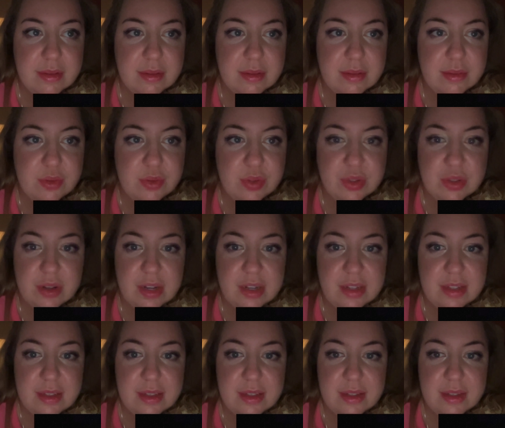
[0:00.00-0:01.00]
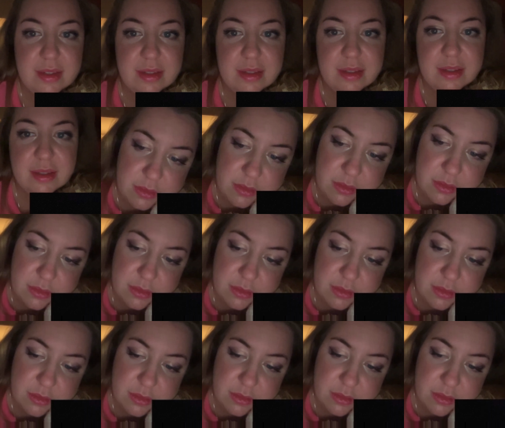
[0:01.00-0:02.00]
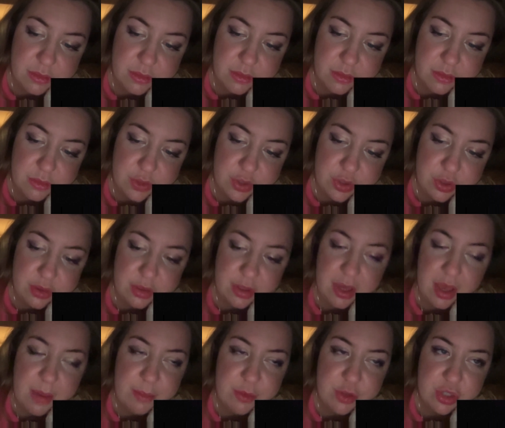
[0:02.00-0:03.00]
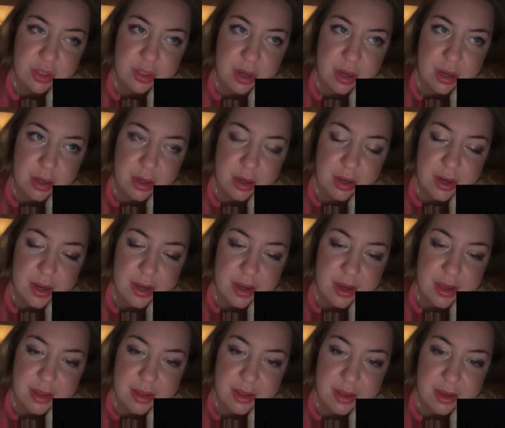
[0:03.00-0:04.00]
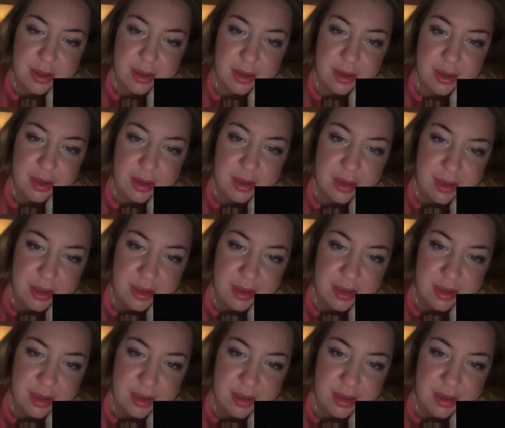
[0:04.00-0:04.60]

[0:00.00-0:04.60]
which is crazy. Truly, I'm just hungry, I think. I